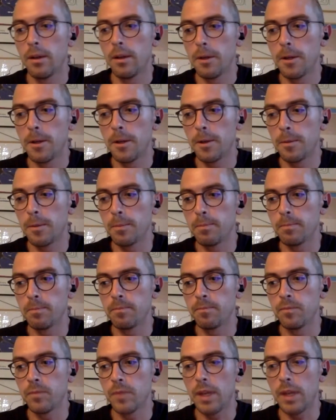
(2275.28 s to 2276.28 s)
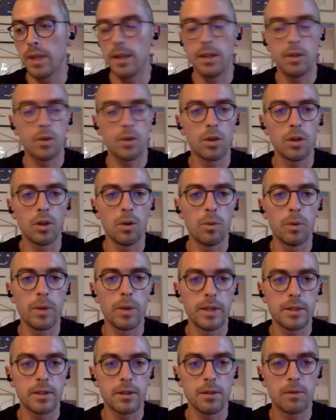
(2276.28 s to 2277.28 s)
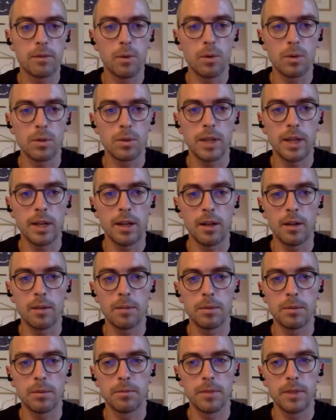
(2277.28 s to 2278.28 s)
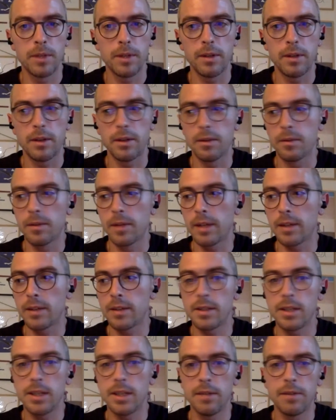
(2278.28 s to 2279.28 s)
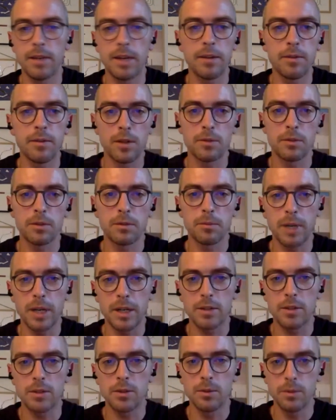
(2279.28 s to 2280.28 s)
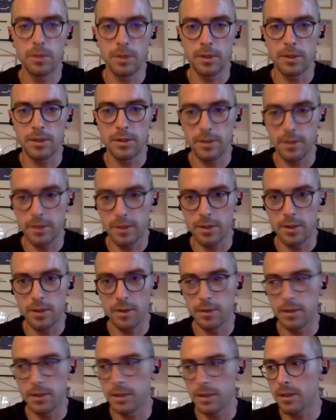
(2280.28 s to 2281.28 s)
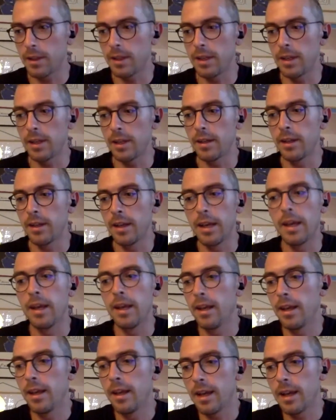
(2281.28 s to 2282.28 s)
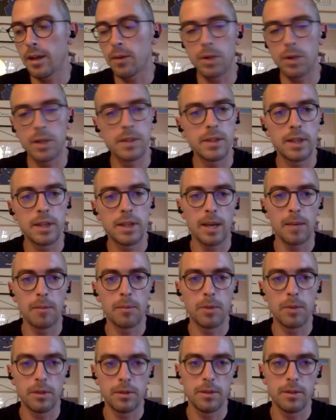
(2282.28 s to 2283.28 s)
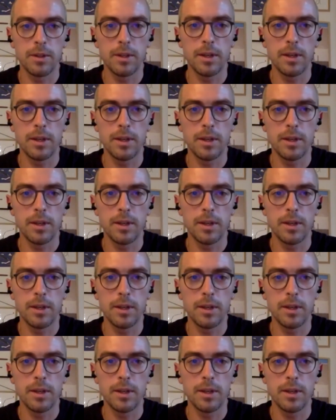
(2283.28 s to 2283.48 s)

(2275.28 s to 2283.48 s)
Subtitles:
And then you can always, of course, scale up. Like the C500 Mark II is obviously a crazy camera.